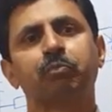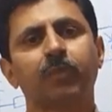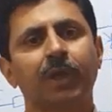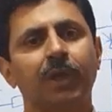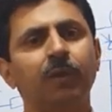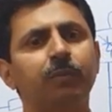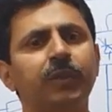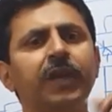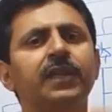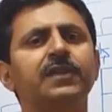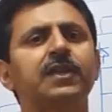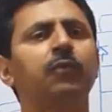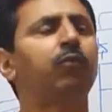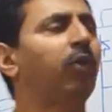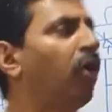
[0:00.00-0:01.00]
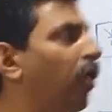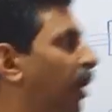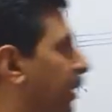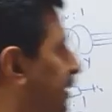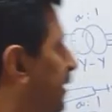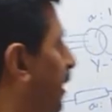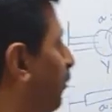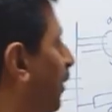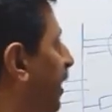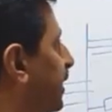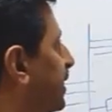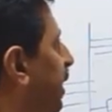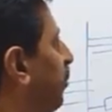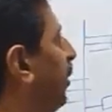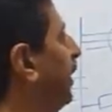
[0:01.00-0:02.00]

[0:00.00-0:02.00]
if there is a fault, say for example